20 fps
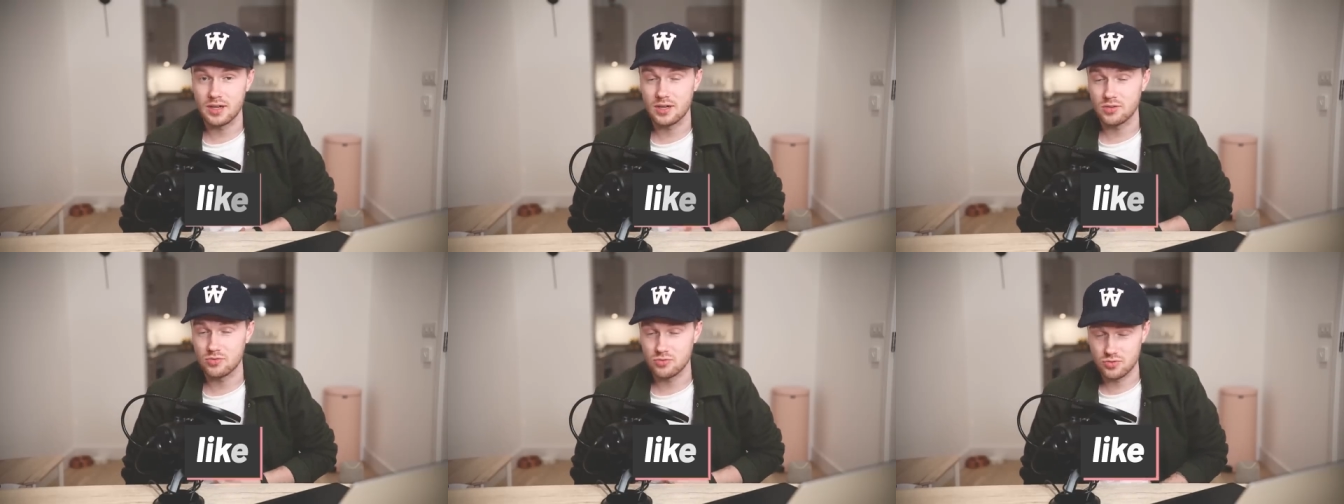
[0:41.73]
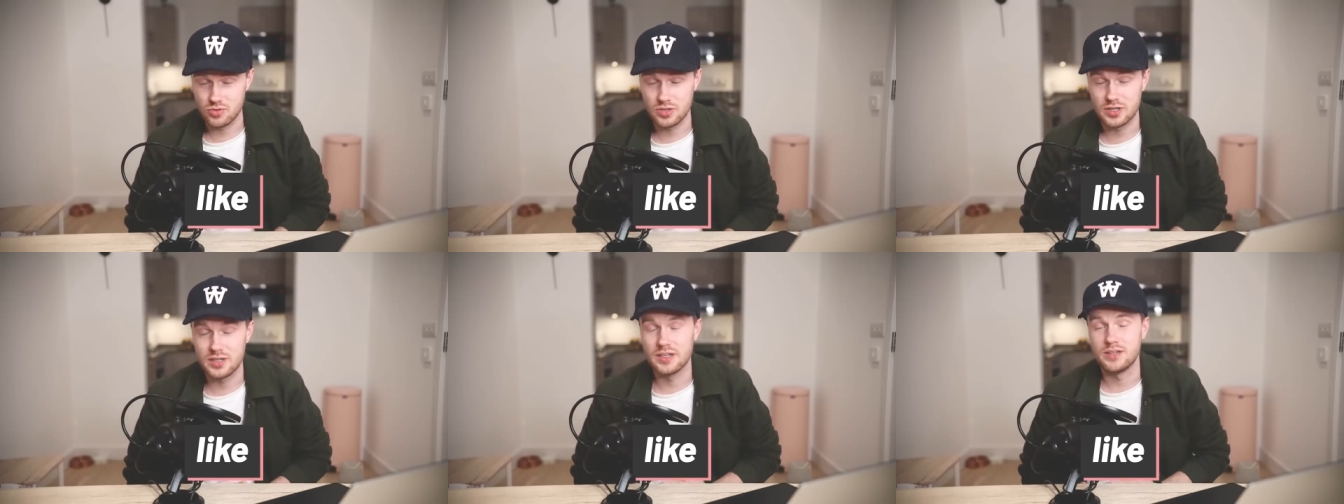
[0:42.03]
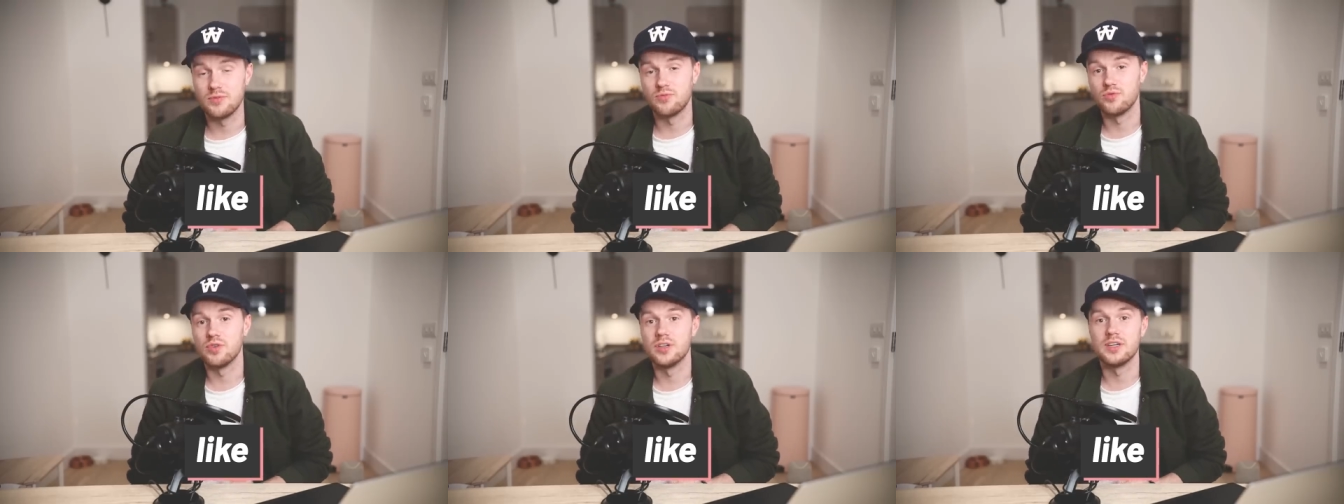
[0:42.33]
I'd
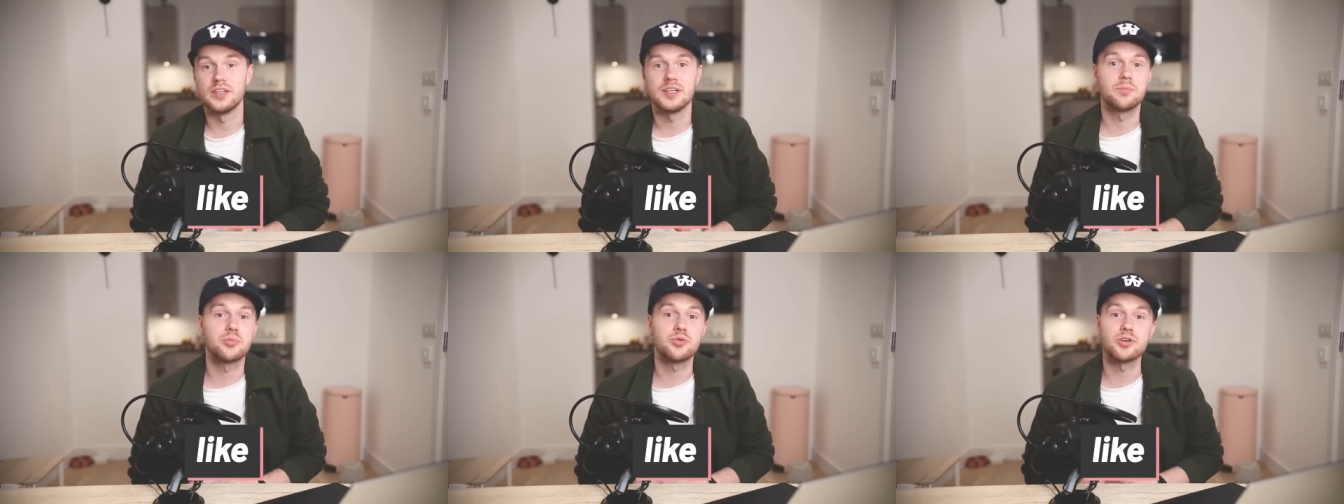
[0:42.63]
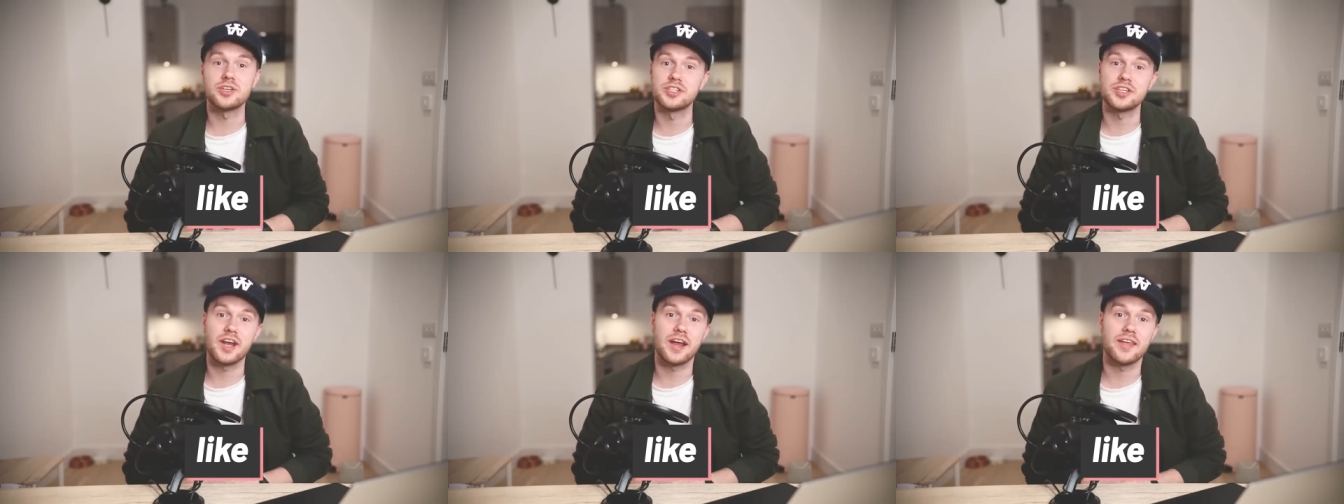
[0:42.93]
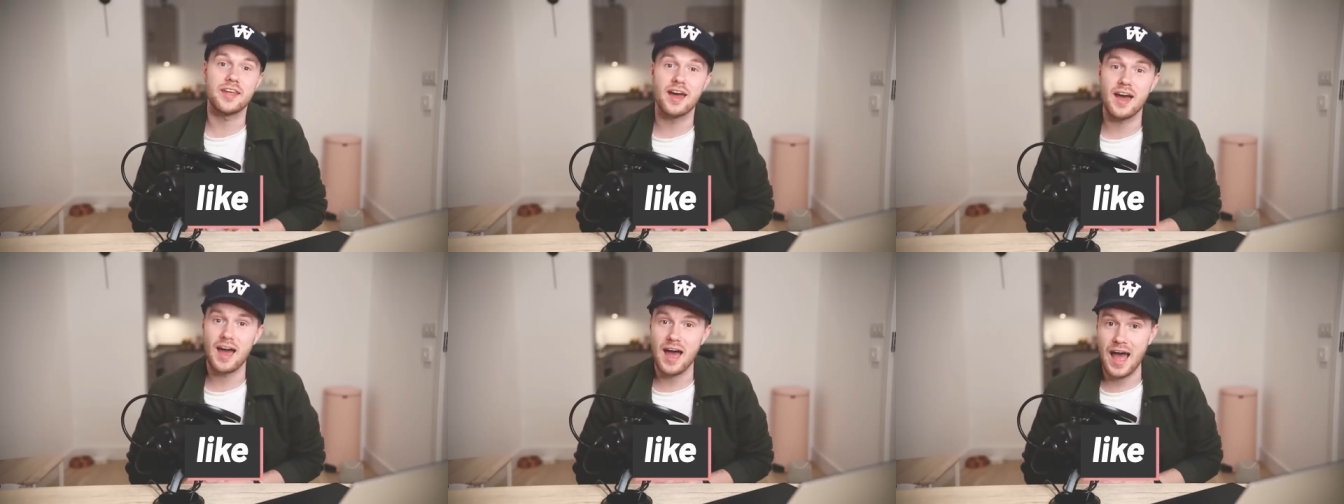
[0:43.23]
really, really
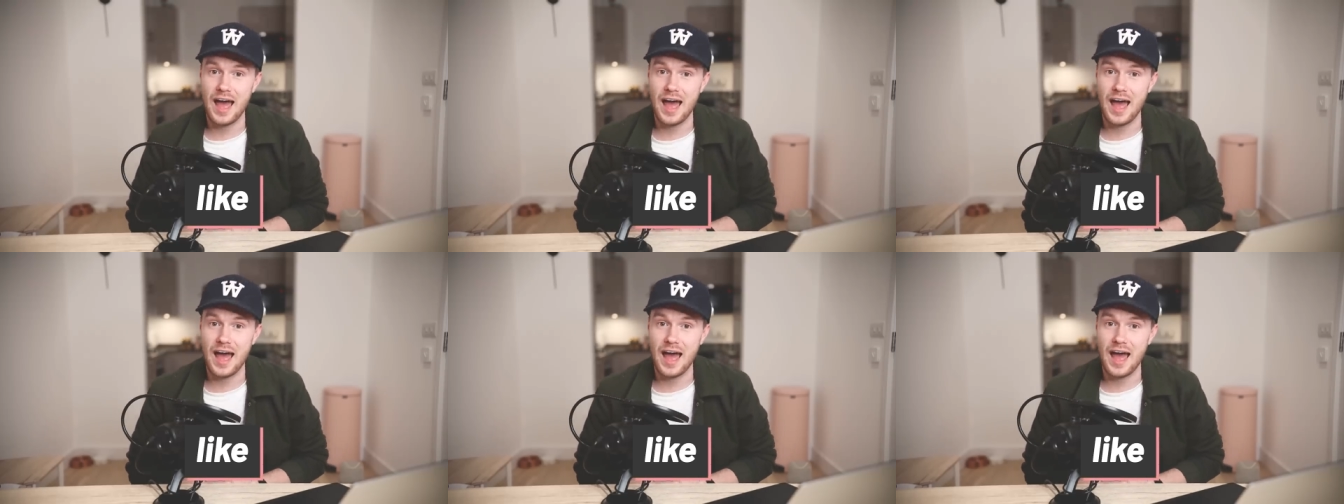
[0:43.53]
appreciate that.